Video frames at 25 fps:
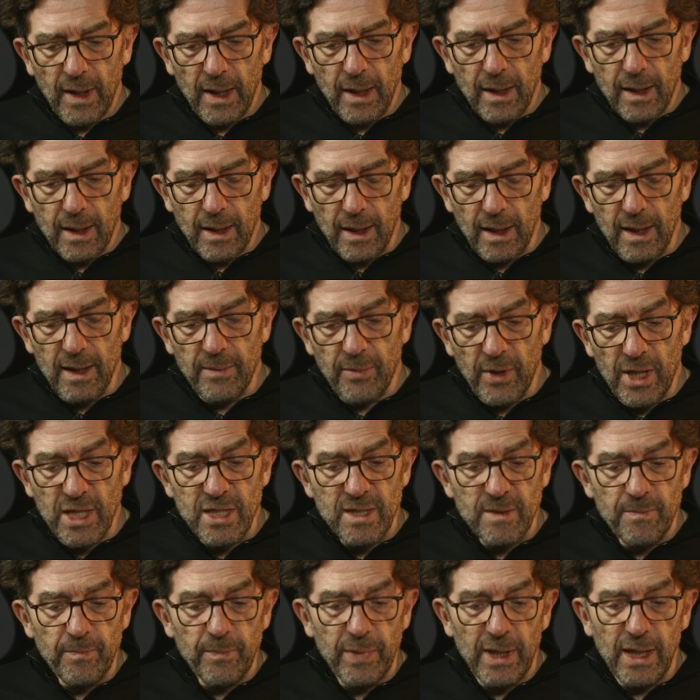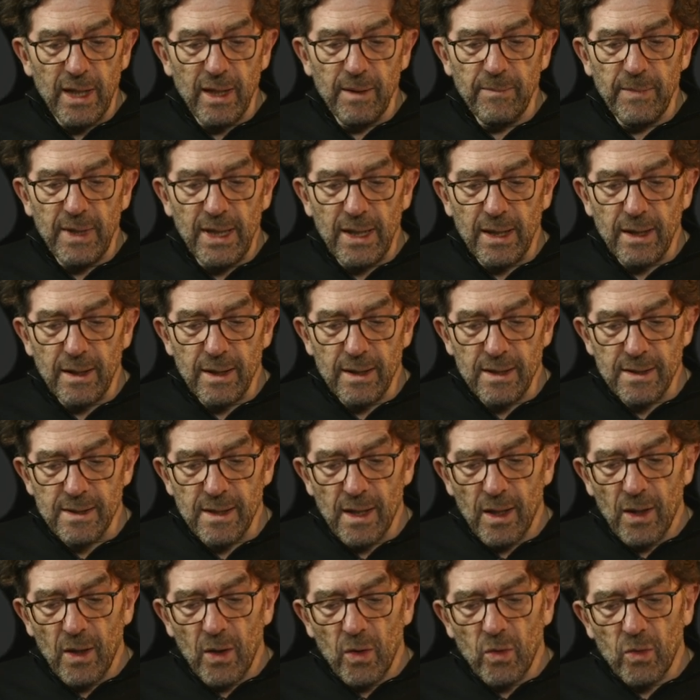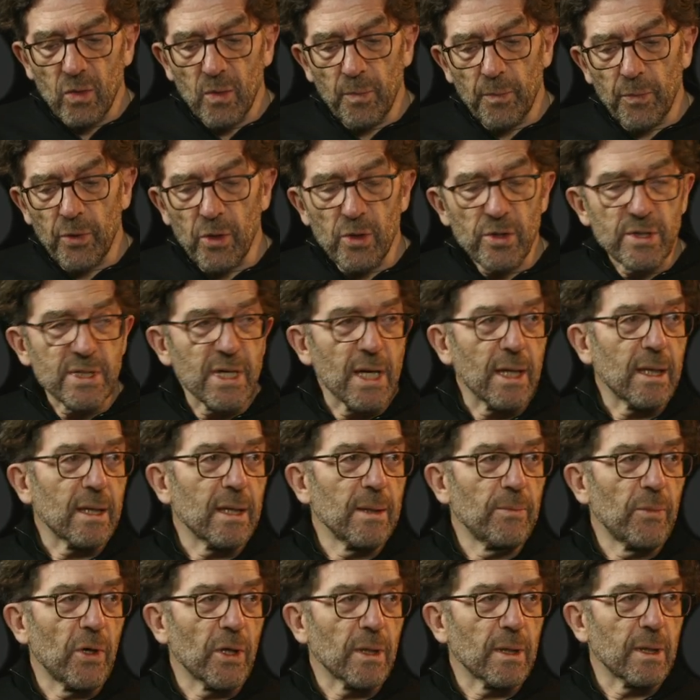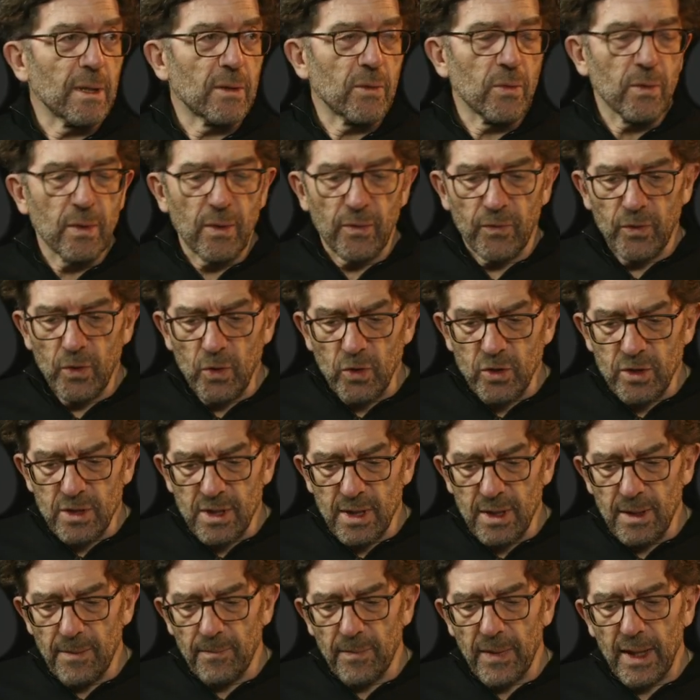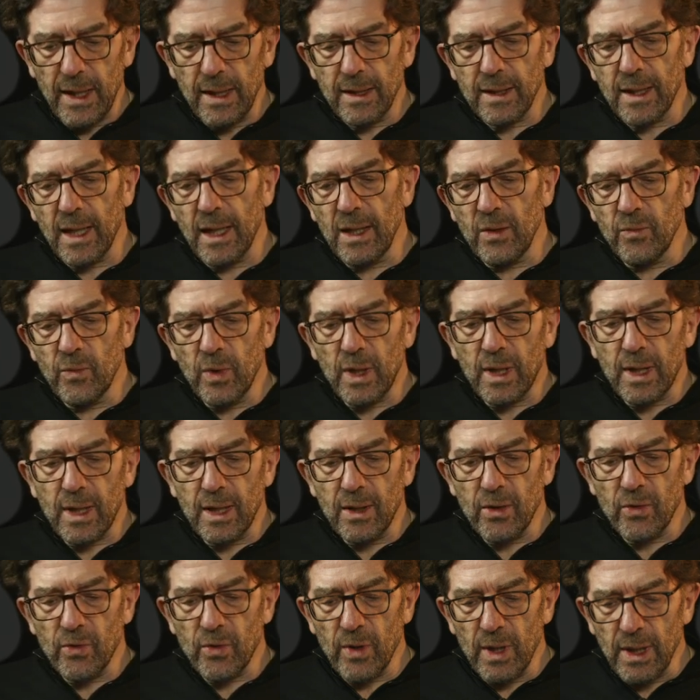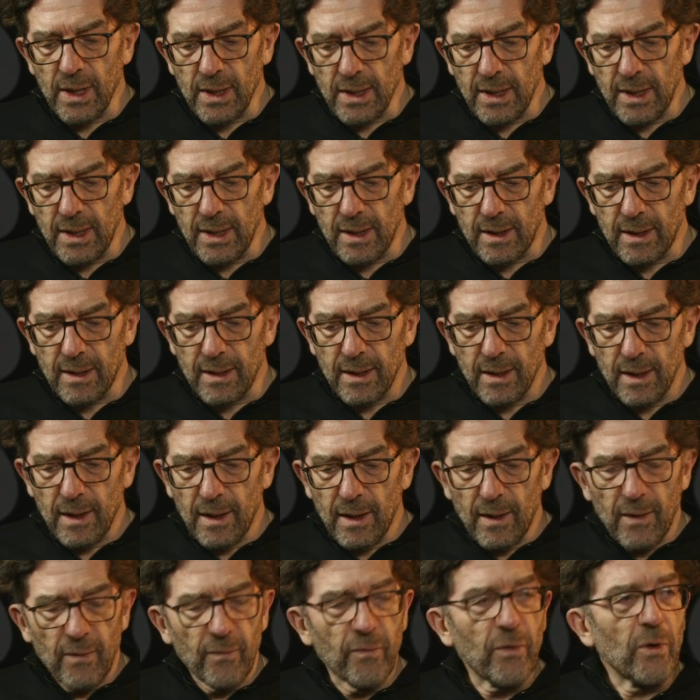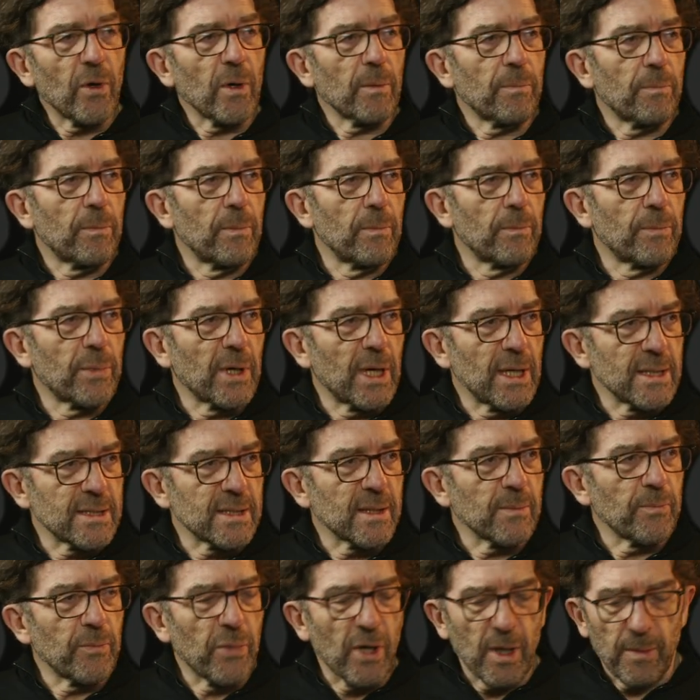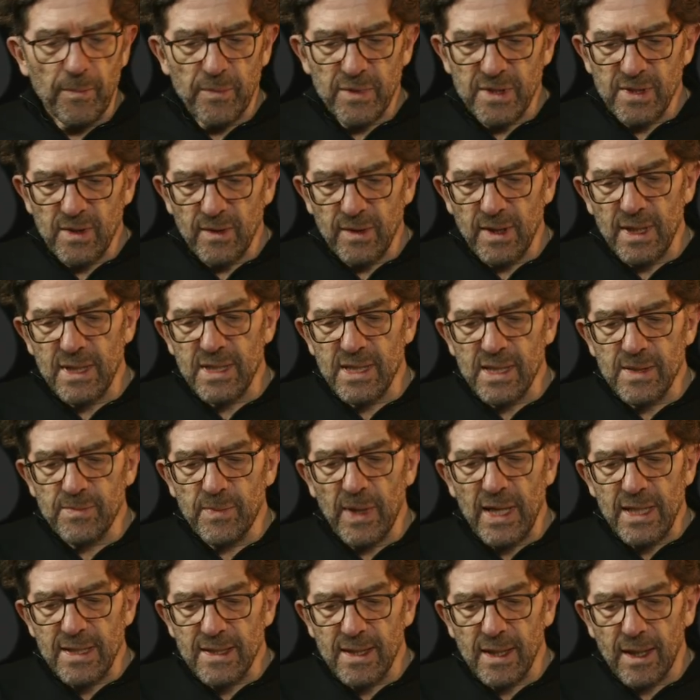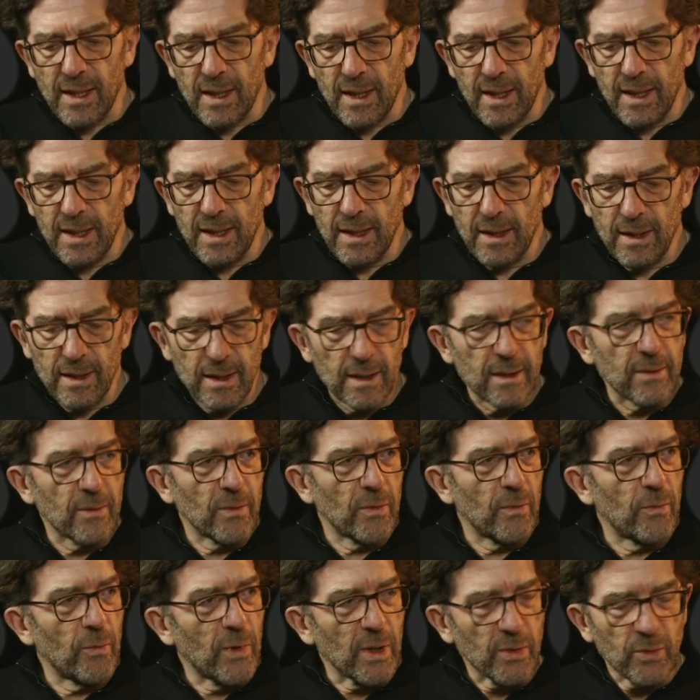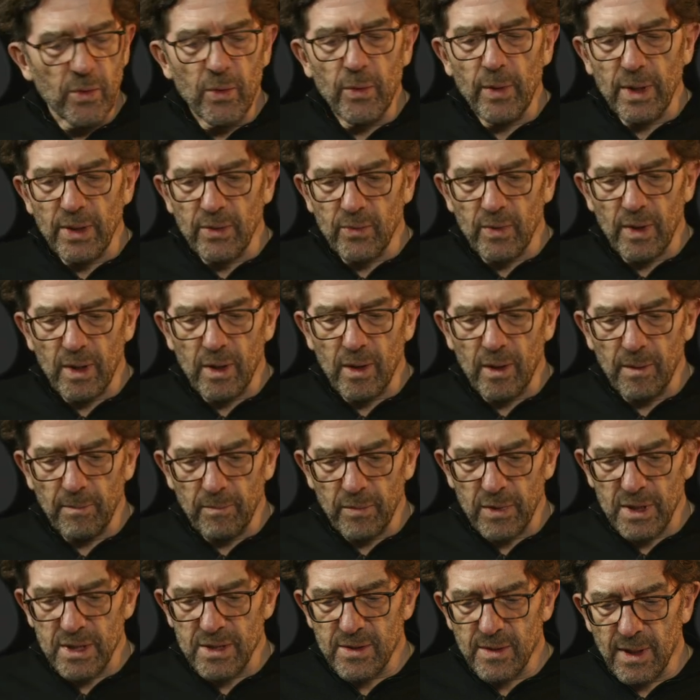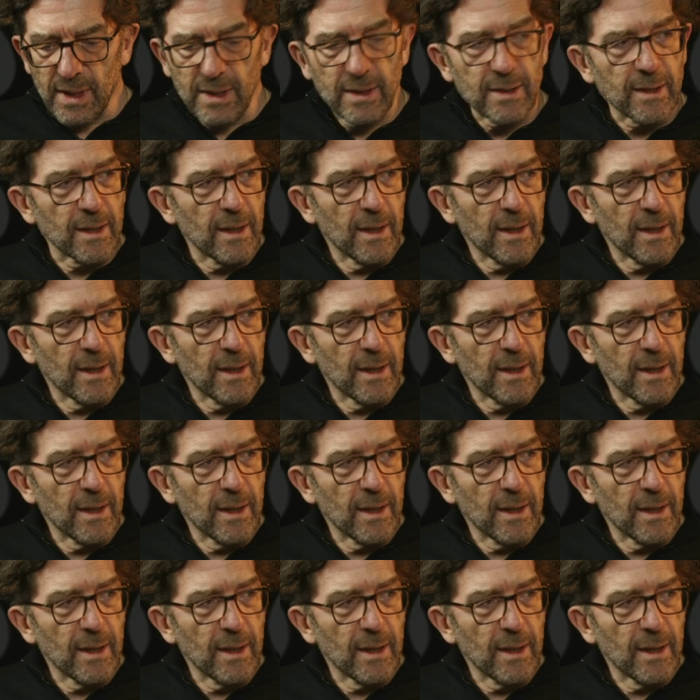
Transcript: parameters to project the model to the future, and then we can run it for pricing purpose. So this is basically what we want to accomplish, right?